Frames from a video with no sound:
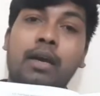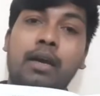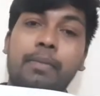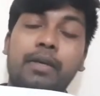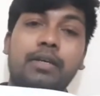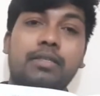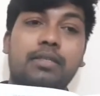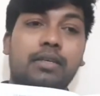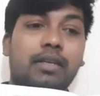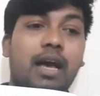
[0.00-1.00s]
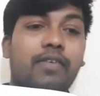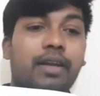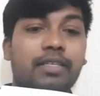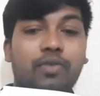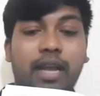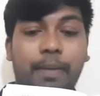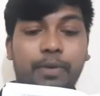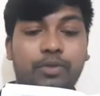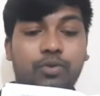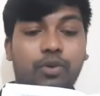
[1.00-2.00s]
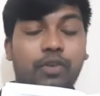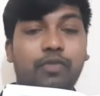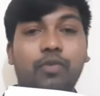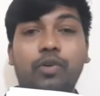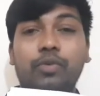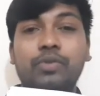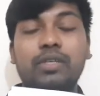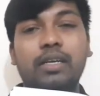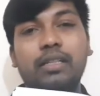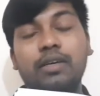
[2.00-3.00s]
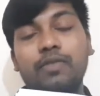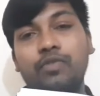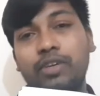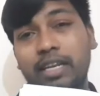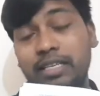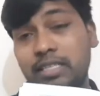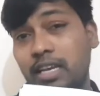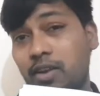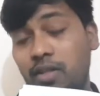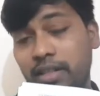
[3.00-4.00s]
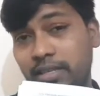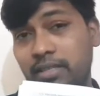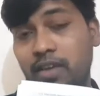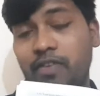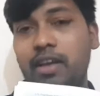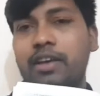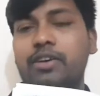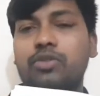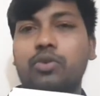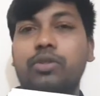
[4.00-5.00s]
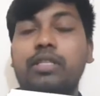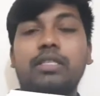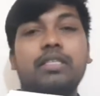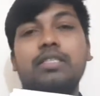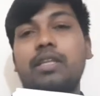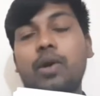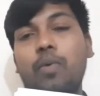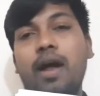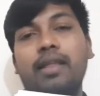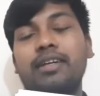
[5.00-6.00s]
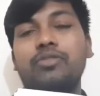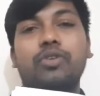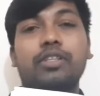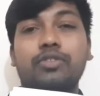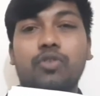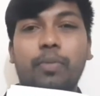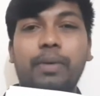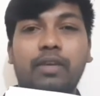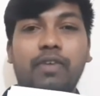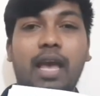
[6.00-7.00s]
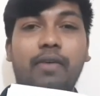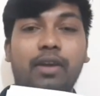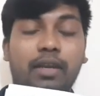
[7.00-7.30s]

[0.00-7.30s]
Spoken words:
because nowadays what happens now, if you want to study the food testing and all that stuff, so this is required. That's what this topic we have